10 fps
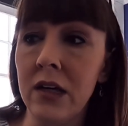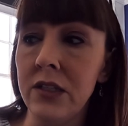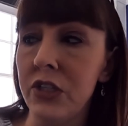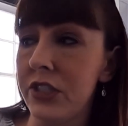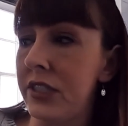
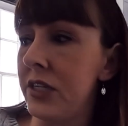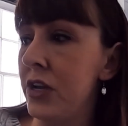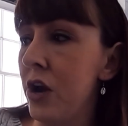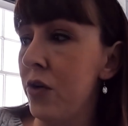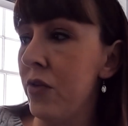Just
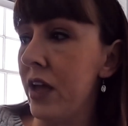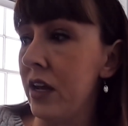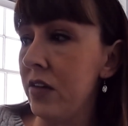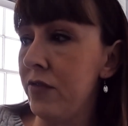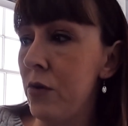know that
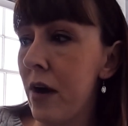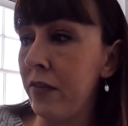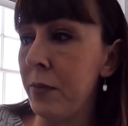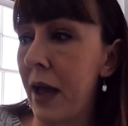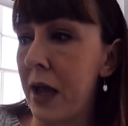if you have
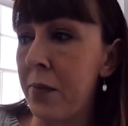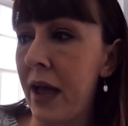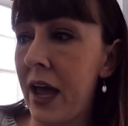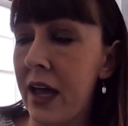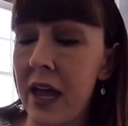a
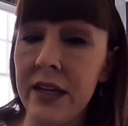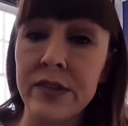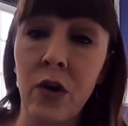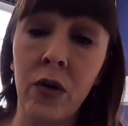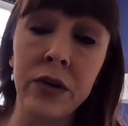backpack and
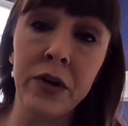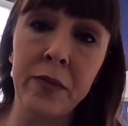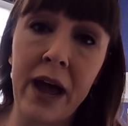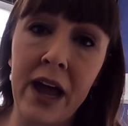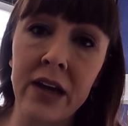it's on your
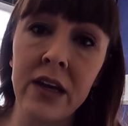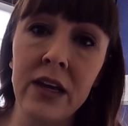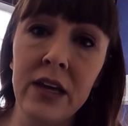back,